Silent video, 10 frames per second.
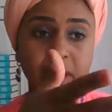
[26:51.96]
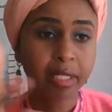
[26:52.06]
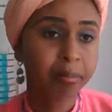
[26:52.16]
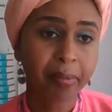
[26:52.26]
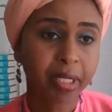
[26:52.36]

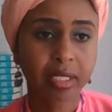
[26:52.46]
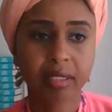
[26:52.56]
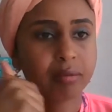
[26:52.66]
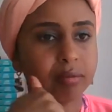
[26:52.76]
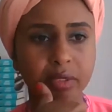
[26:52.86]
In public,
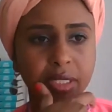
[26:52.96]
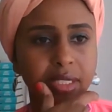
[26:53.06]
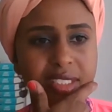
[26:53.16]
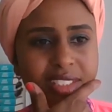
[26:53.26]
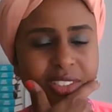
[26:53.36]

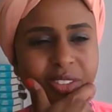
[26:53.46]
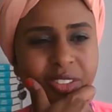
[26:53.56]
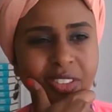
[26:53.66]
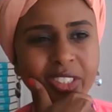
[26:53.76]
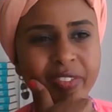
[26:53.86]

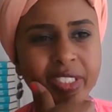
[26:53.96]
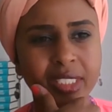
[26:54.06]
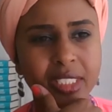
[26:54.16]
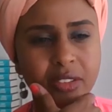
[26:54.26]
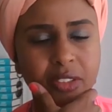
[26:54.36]
not even in
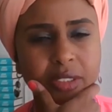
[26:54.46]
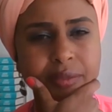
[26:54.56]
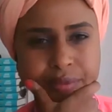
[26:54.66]
secret.